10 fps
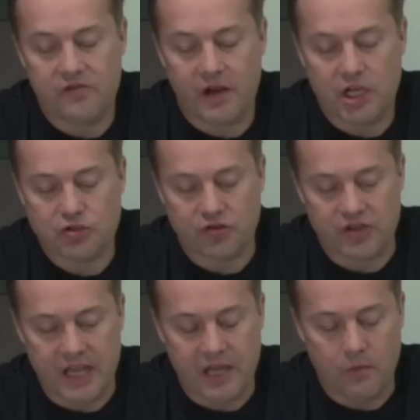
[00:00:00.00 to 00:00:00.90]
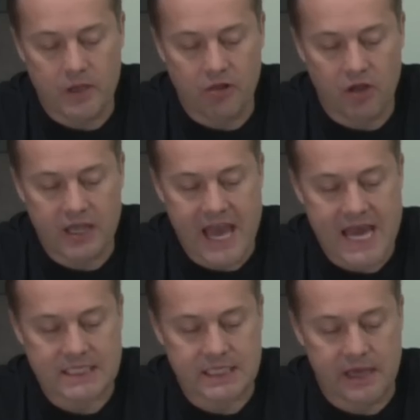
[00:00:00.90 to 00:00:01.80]
very interesting. We look
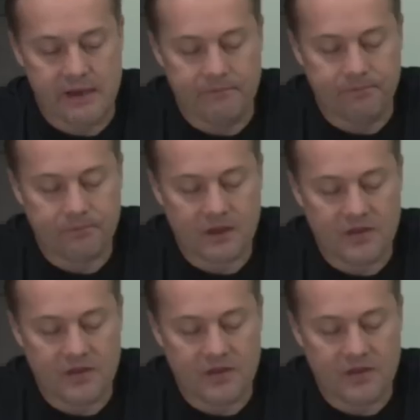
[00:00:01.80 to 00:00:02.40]
at um,